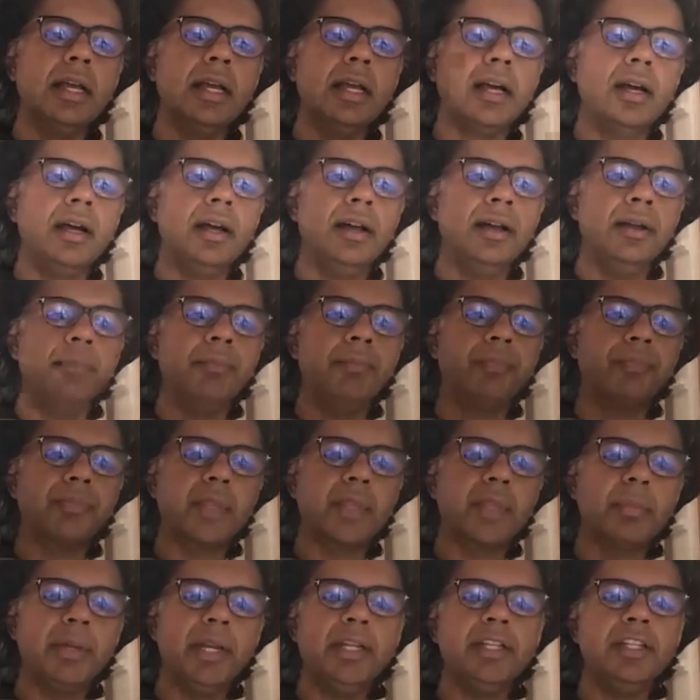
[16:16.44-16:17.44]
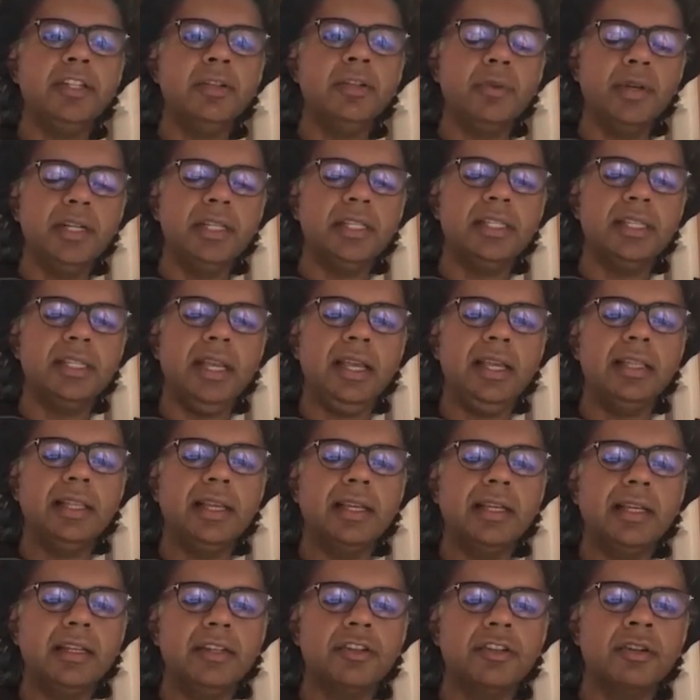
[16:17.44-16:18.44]
But I do want to say, like,
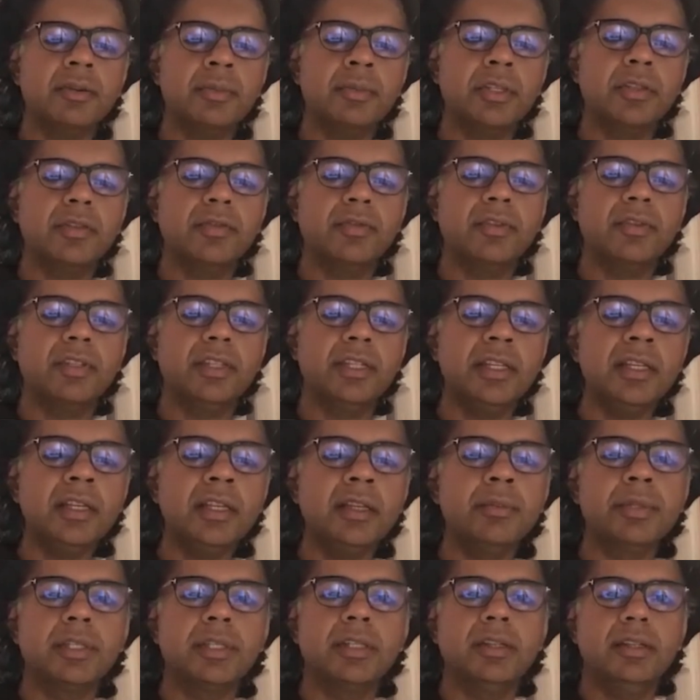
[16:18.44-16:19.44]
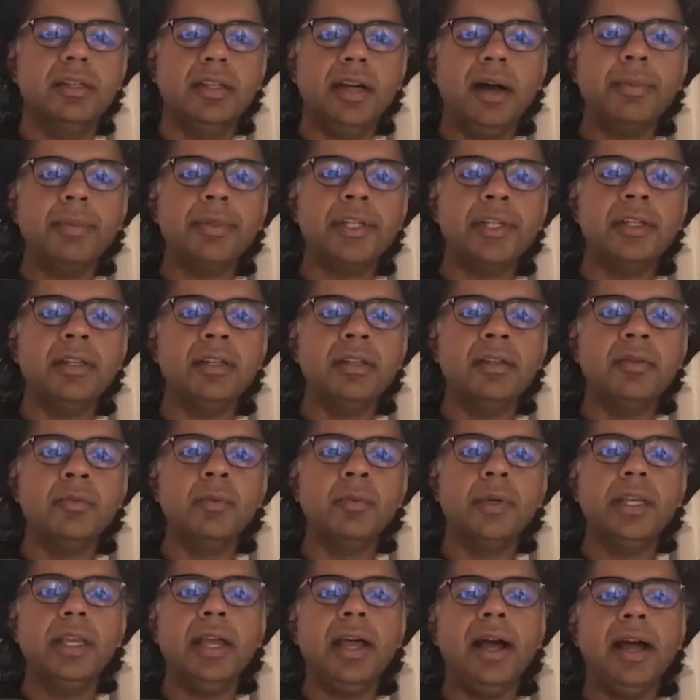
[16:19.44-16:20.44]
in terms of teams and adoption,
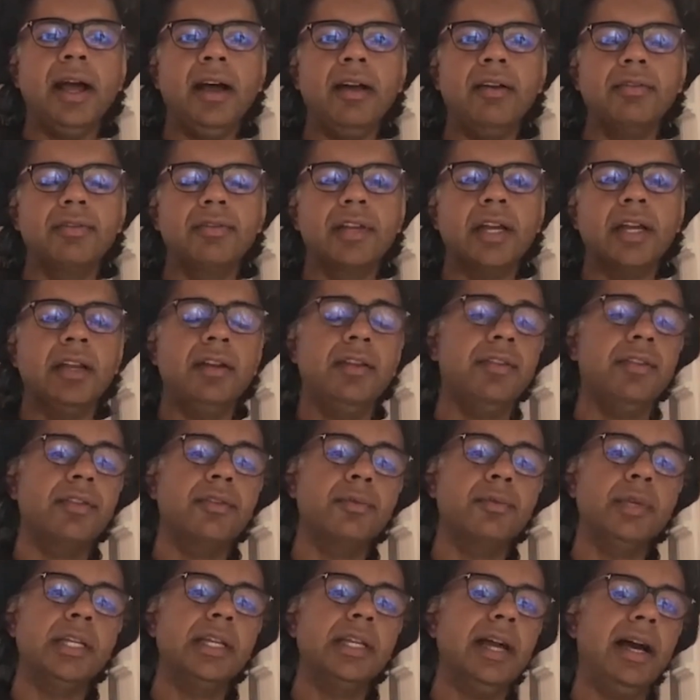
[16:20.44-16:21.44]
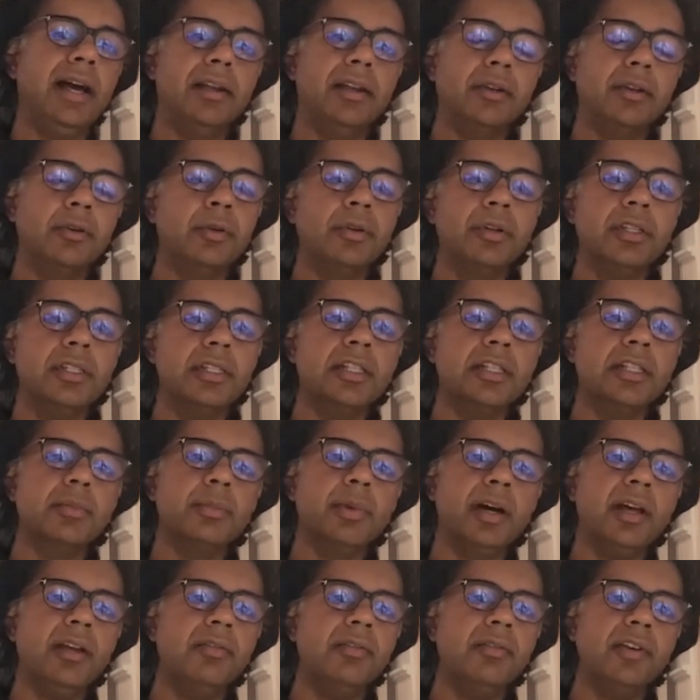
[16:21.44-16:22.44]
we have kind of 3 categories at
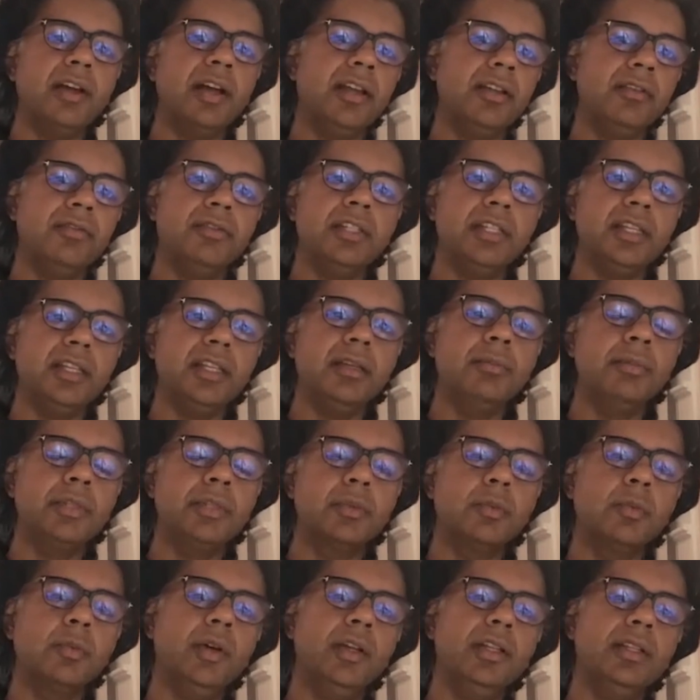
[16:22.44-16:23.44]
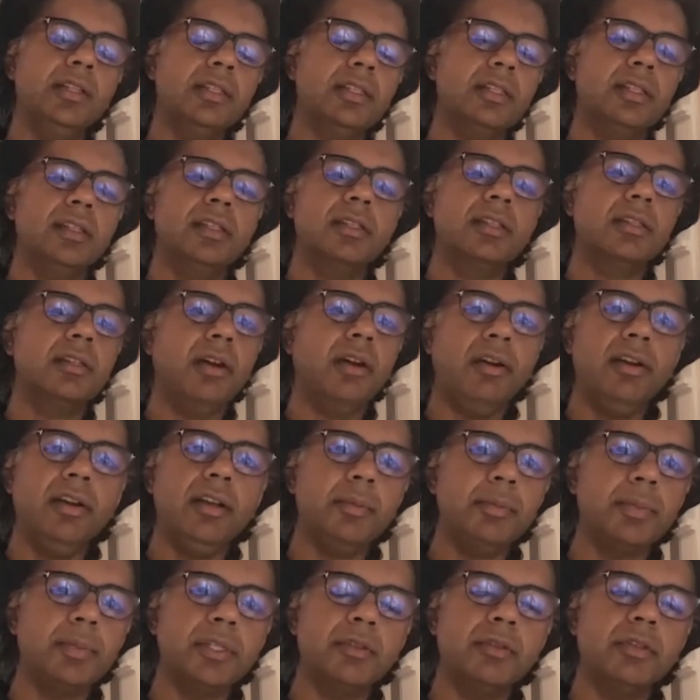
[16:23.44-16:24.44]
Spotify of teams. One is the
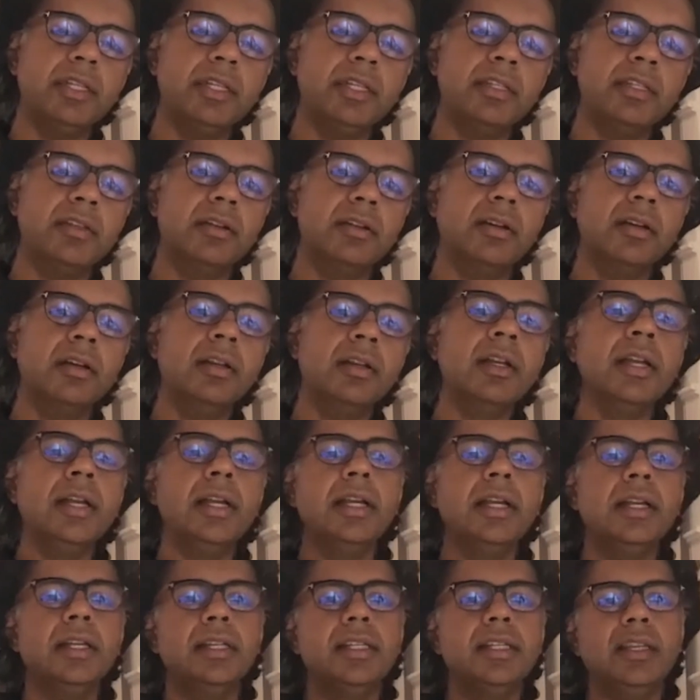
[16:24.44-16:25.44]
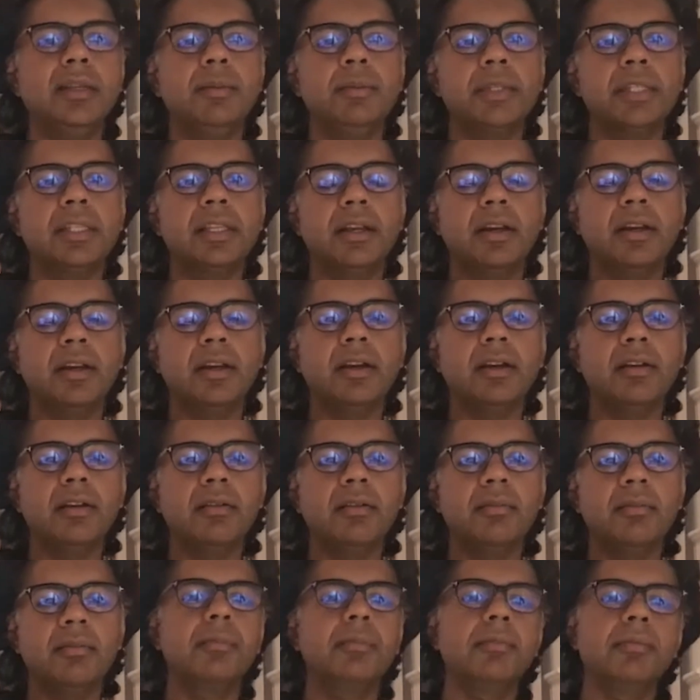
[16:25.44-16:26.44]
startup. So these are teams that
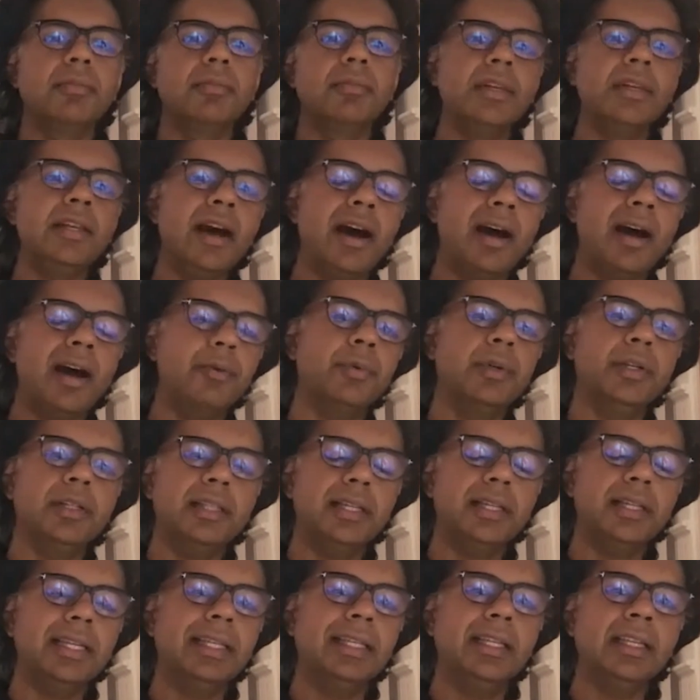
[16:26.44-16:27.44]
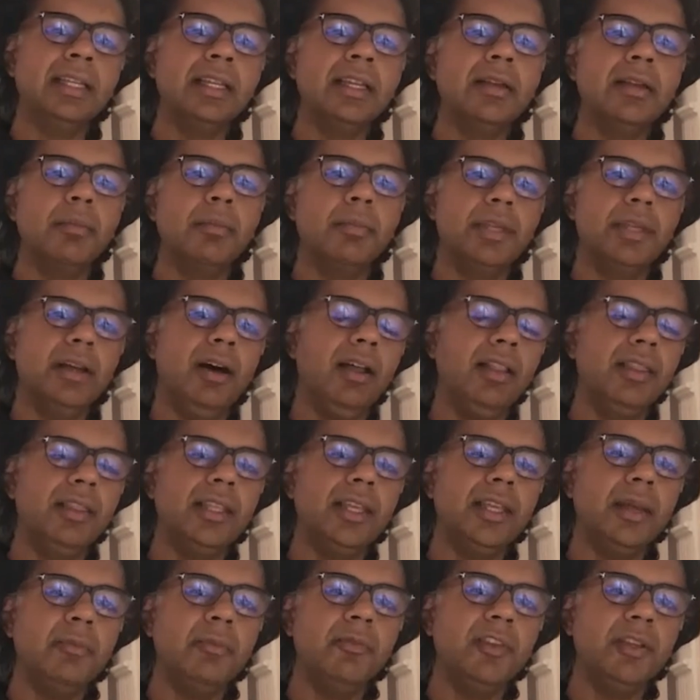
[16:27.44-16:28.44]
are not really beyond the
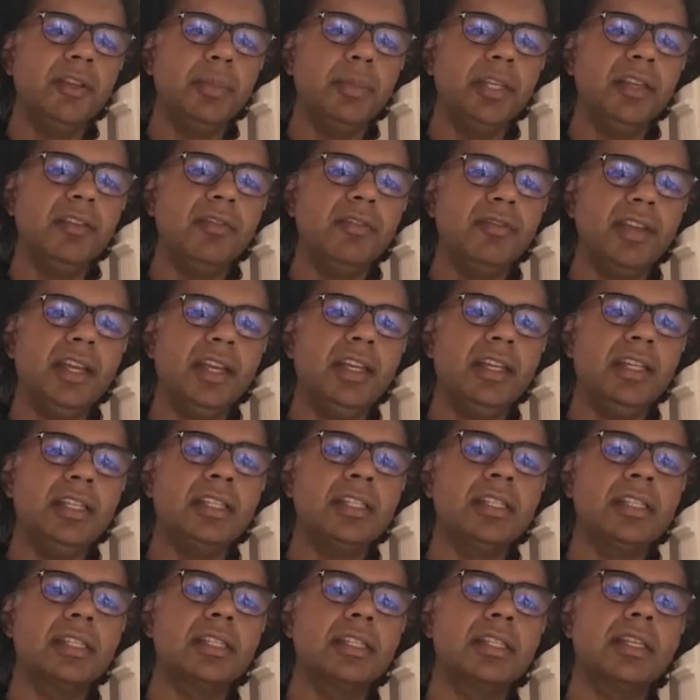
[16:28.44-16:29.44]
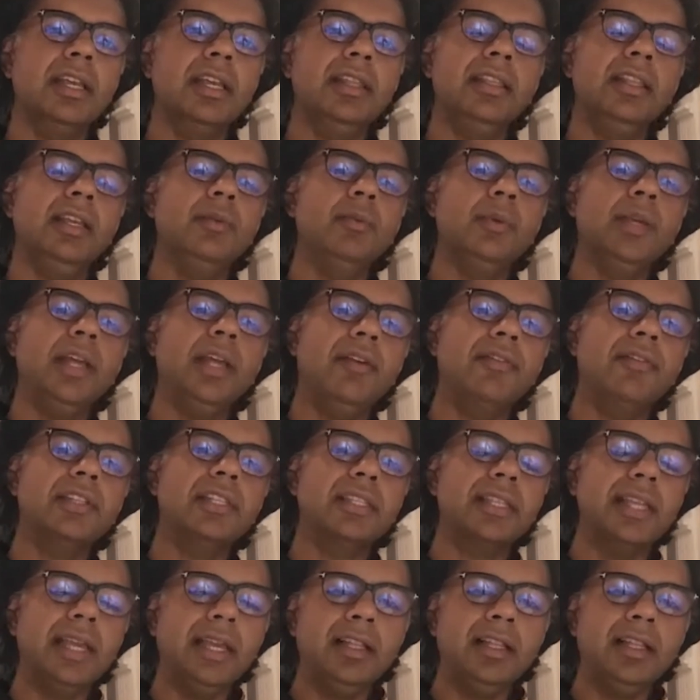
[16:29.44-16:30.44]
MVP phase. And then we have
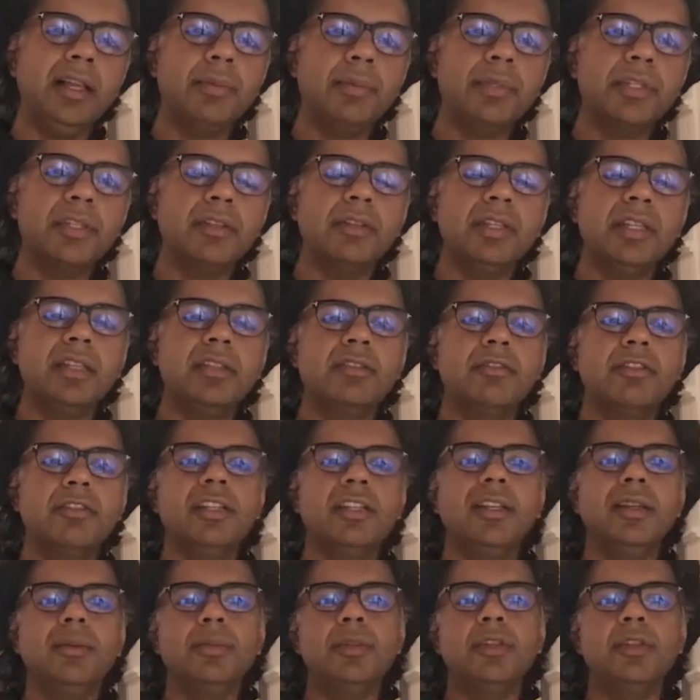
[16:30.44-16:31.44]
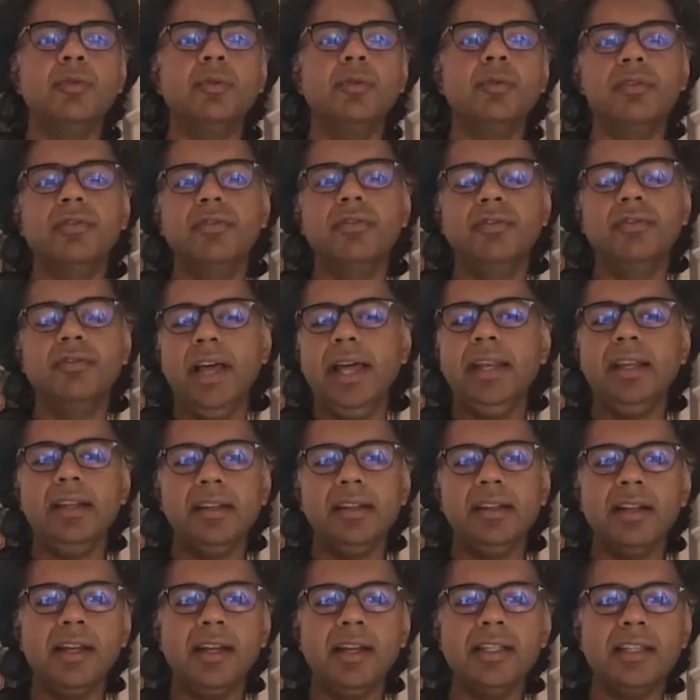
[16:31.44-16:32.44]
scale up. So these are teams who have vetted an
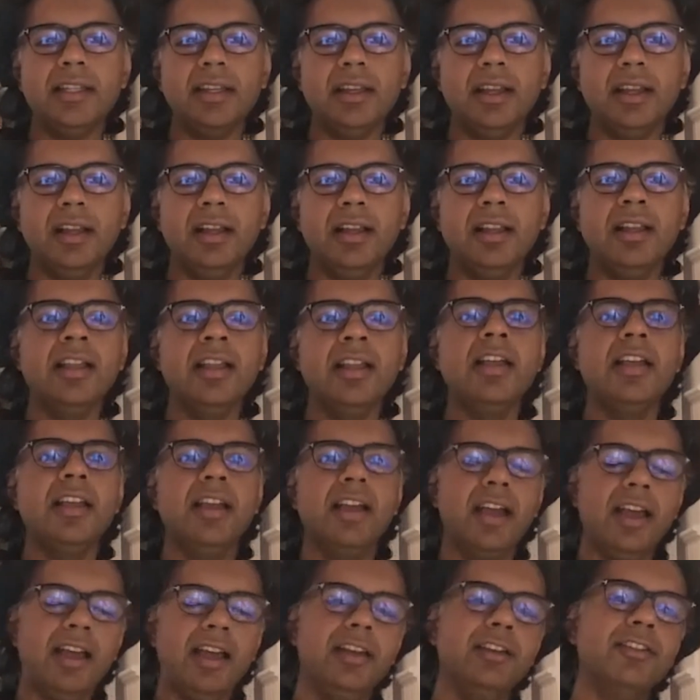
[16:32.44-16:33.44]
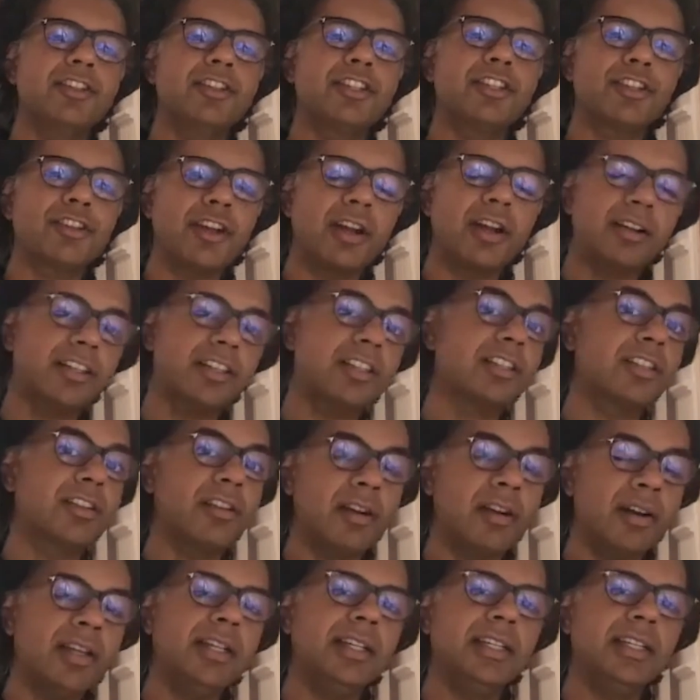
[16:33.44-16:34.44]
idea and are
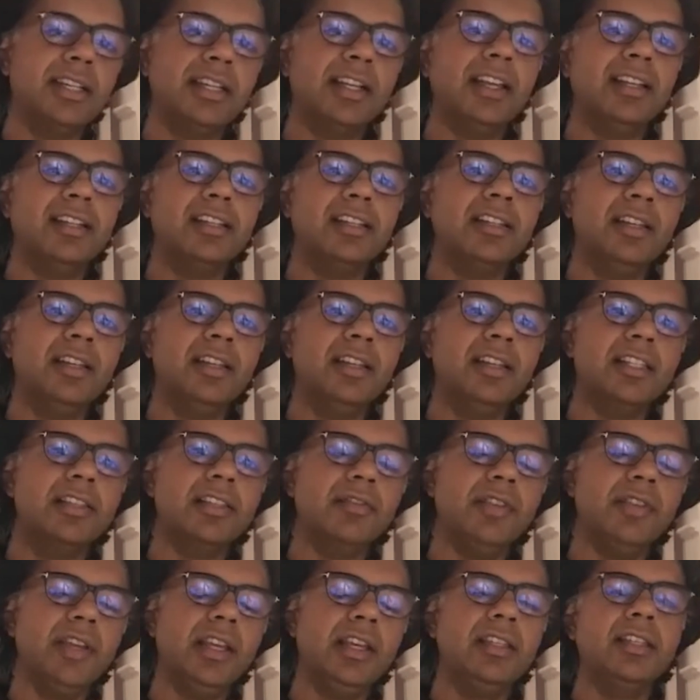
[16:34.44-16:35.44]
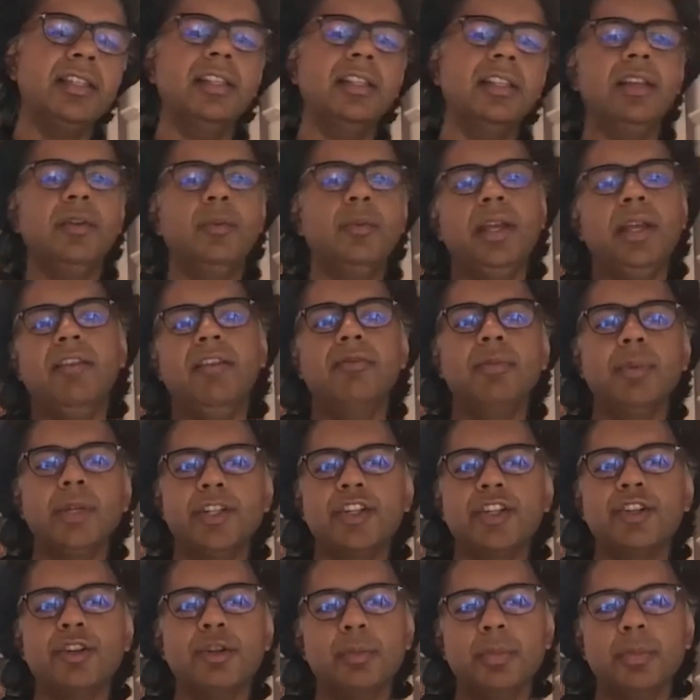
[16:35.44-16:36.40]
starting to get to the next phase. And then we have mature